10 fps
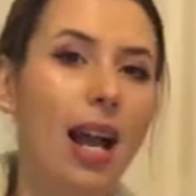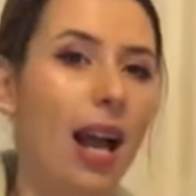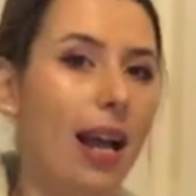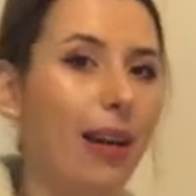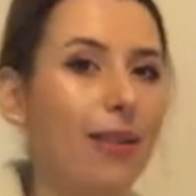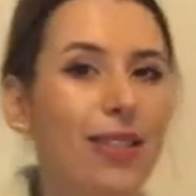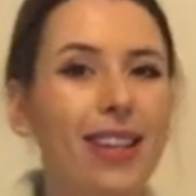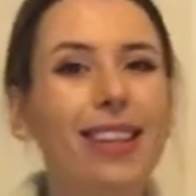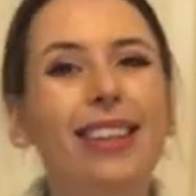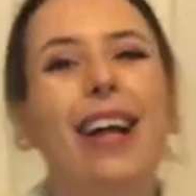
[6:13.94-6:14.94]
And I also
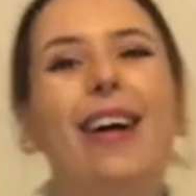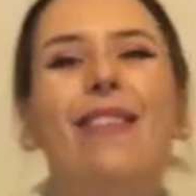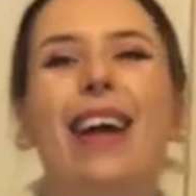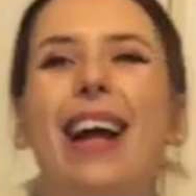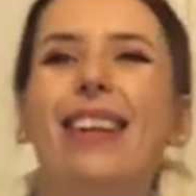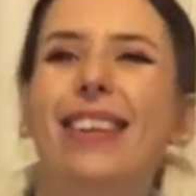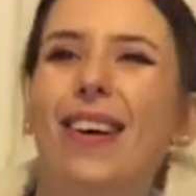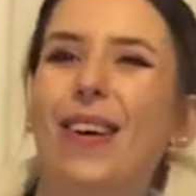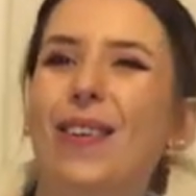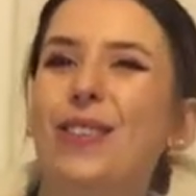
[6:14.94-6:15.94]
love how the
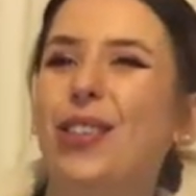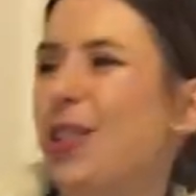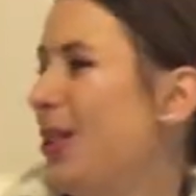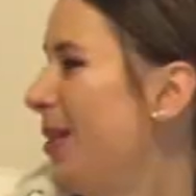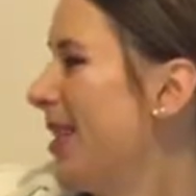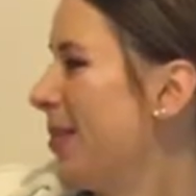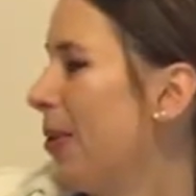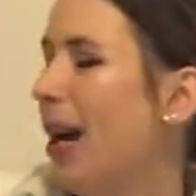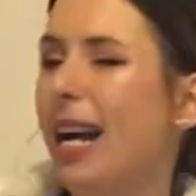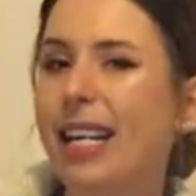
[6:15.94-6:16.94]
whole shoe is
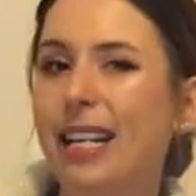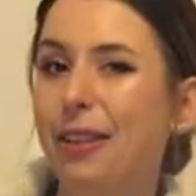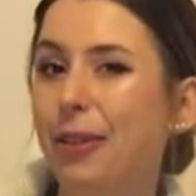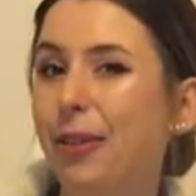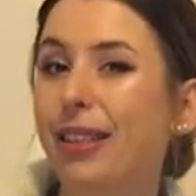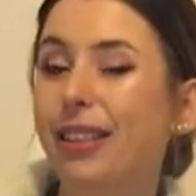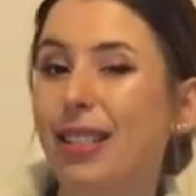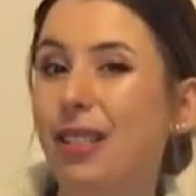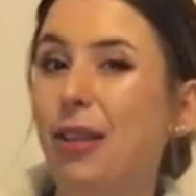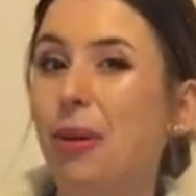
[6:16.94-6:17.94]
white, including the
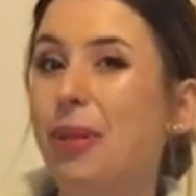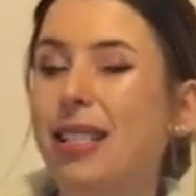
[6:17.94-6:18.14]
sole.